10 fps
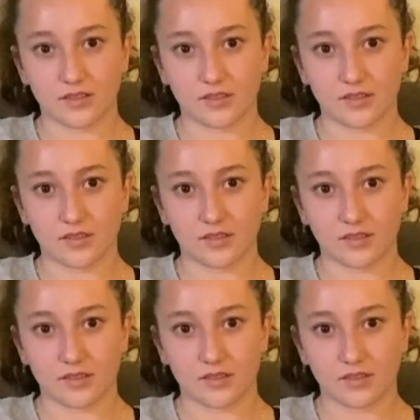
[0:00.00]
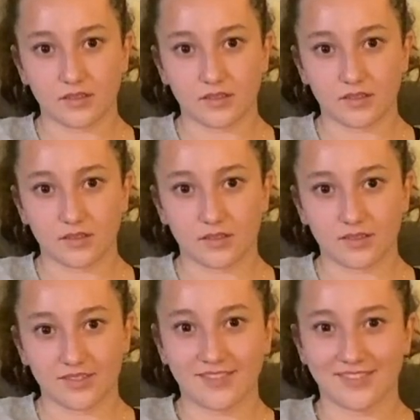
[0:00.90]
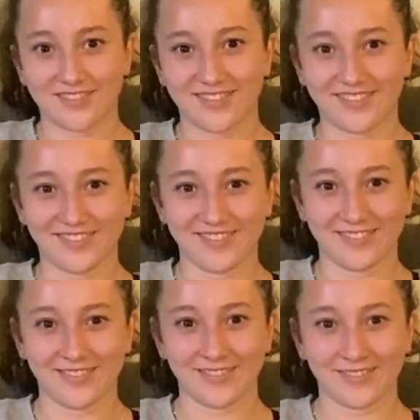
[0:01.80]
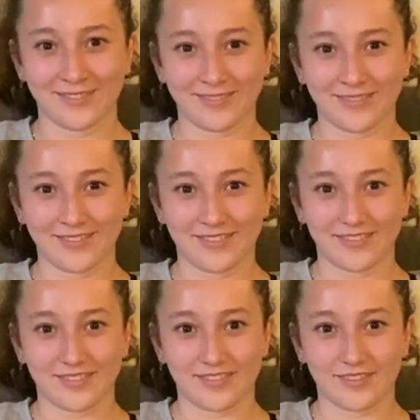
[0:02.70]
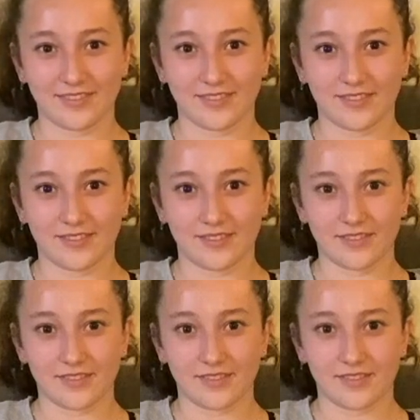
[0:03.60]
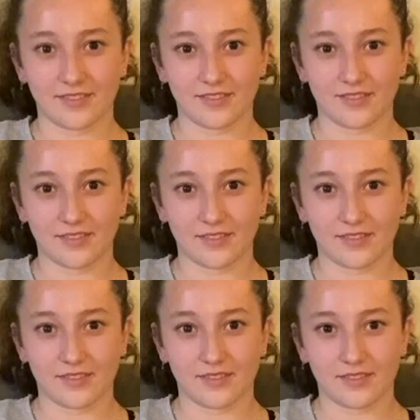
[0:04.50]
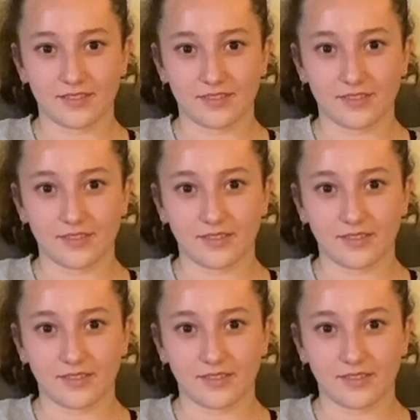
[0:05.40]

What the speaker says: (silent)